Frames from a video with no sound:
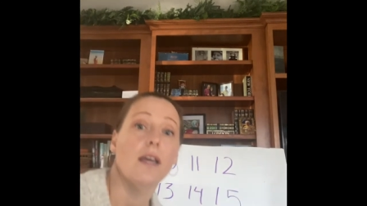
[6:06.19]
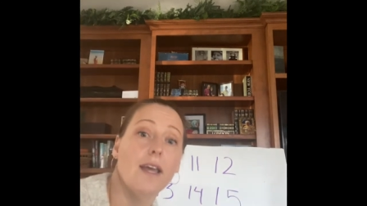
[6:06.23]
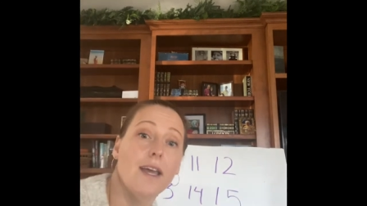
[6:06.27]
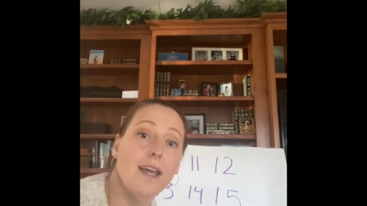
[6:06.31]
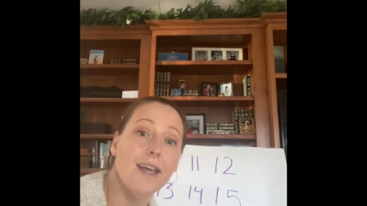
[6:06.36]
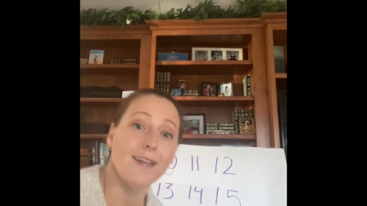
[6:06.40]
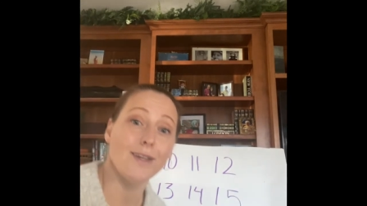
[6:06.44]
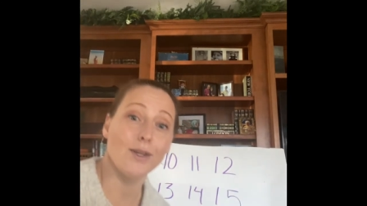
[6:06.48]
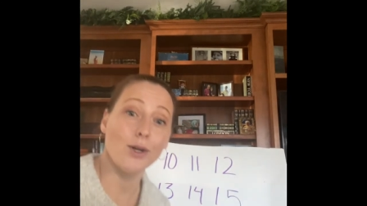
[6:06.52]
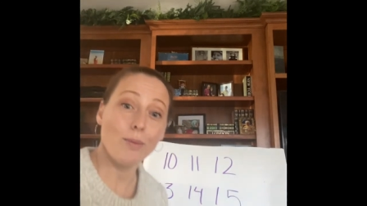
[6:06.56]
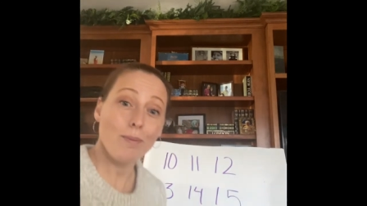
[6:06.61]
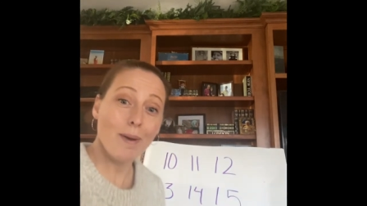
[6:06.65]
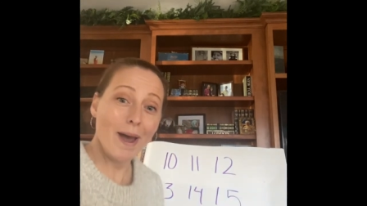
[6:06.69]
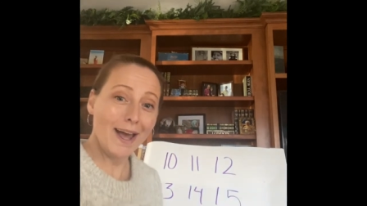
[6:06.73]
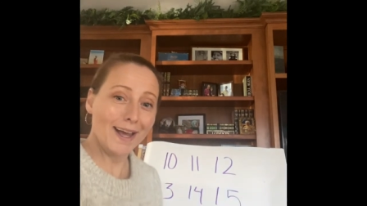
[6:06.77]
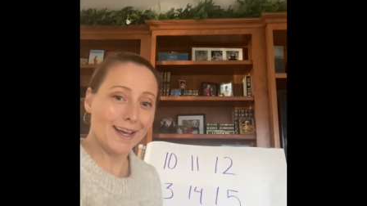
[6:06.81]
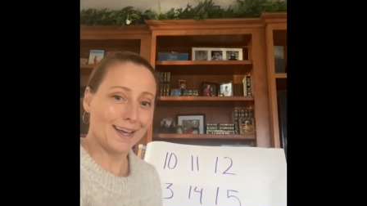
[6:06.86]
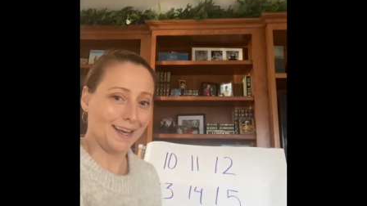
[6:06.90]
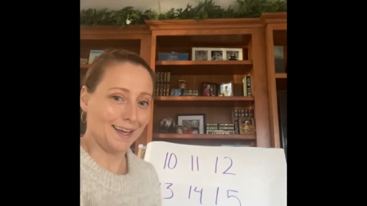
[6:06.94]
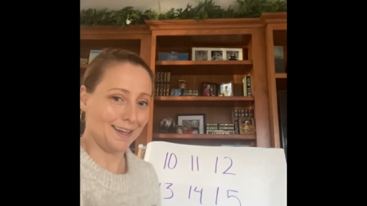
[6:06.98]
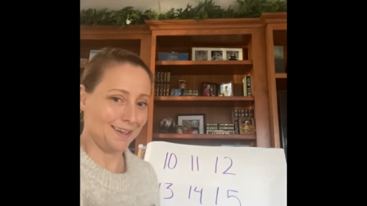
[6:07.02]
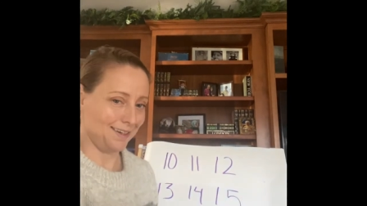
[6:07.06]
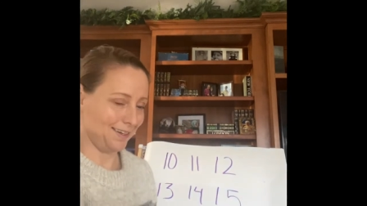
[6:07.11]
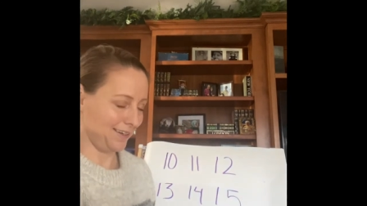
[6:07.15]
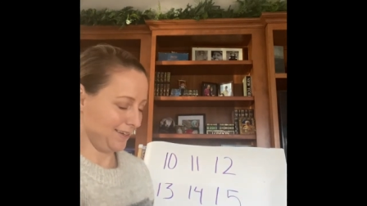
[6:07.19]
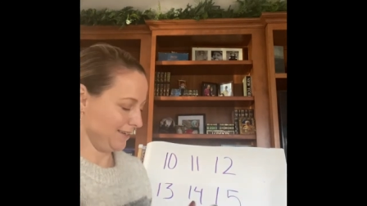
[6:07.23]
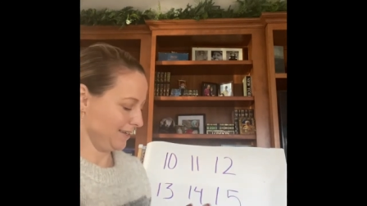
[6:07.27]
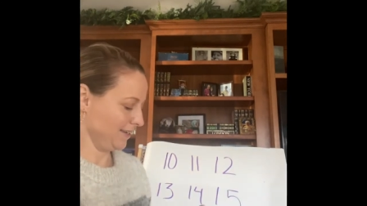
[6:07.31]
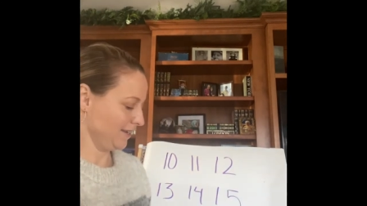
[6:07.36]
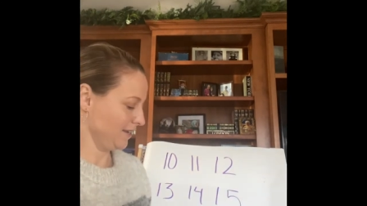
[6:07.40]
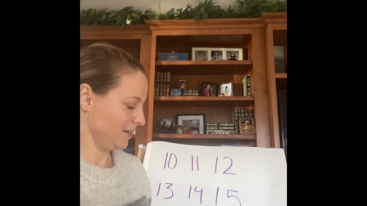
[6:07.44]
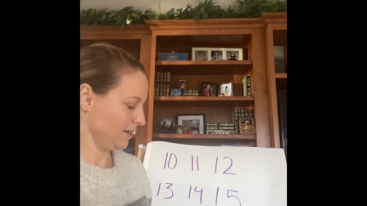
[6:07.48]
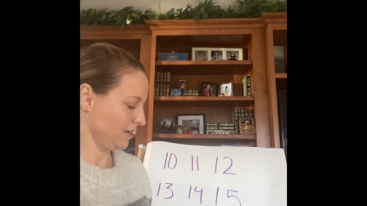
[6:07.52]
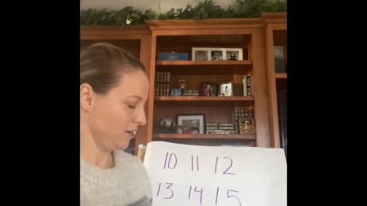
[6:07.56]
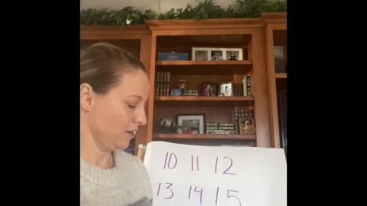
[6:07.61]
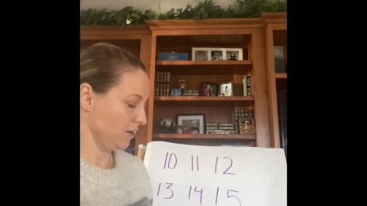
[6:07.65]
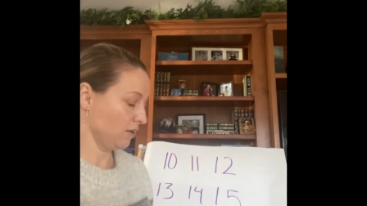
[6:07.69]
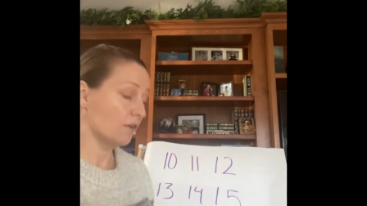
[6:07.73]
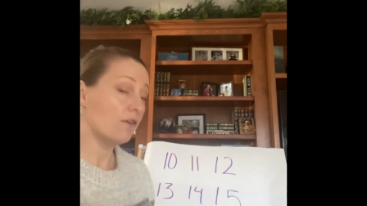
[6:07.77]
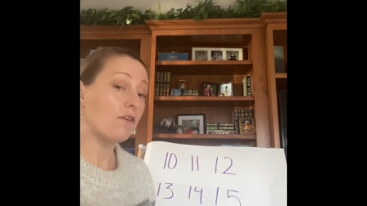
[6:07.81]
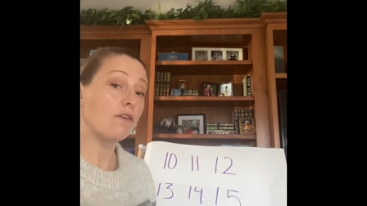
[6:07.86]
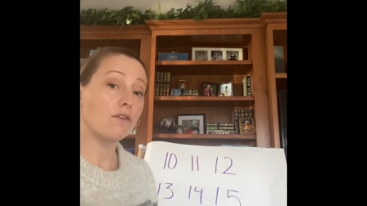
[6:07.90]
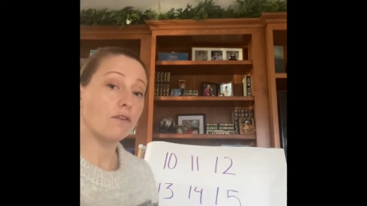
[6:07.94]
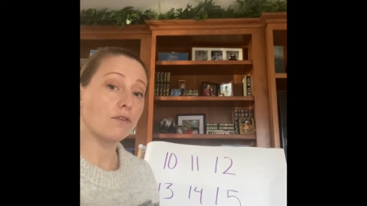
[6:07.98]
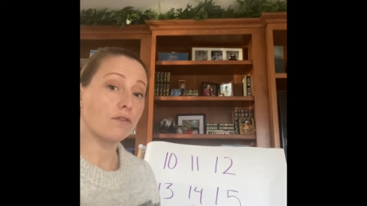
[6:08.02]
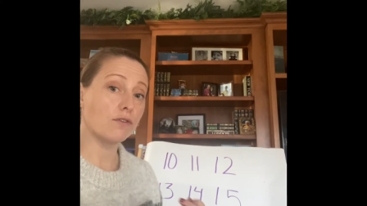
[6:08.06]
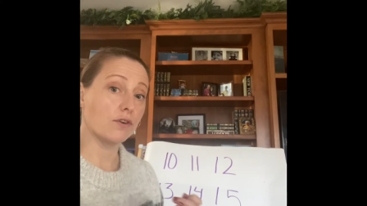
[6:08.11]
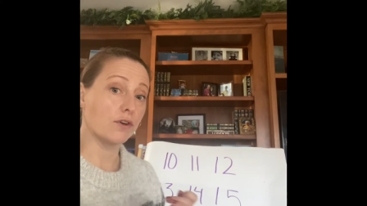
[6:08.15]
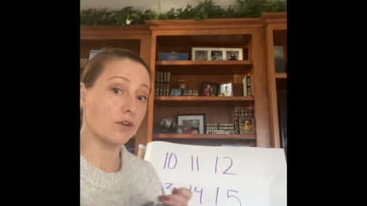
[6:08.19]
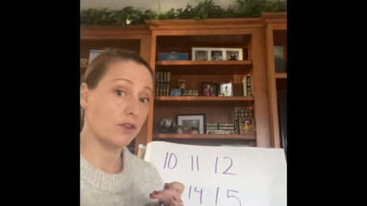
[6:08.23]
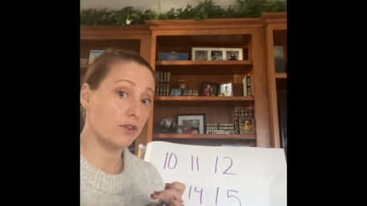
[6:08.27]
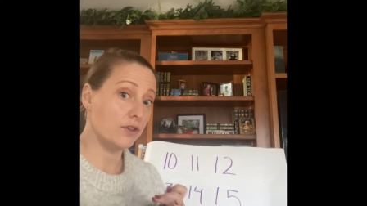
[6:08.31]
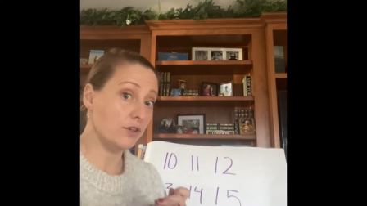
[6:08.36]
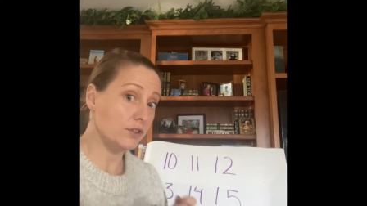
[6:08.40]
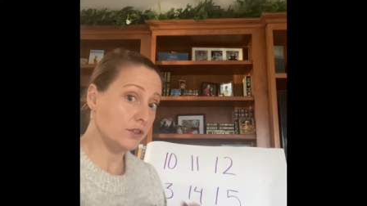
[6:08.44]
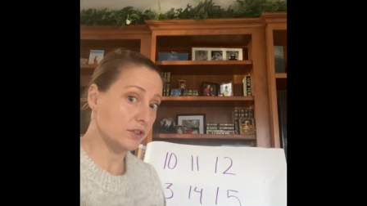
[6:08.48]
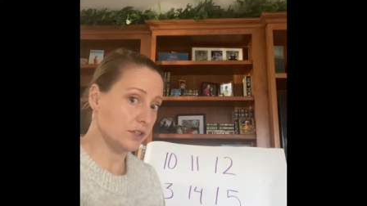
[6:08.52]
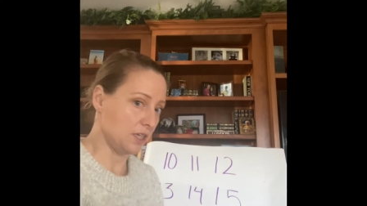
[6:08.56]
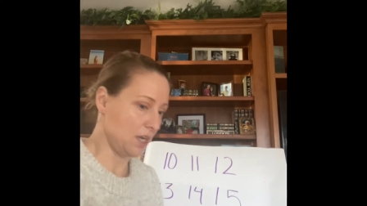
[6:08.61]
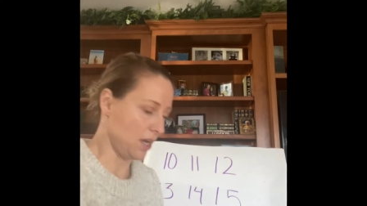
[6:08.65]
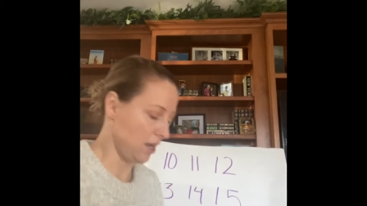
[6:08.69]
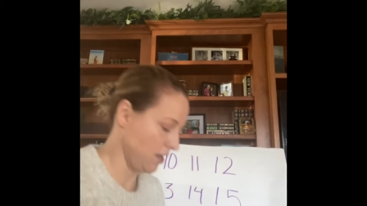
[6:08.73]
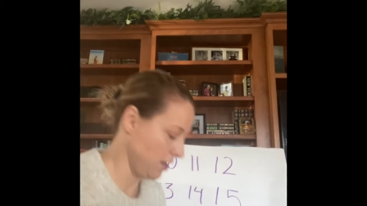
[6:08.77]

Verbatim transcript: in your packet for Thursday.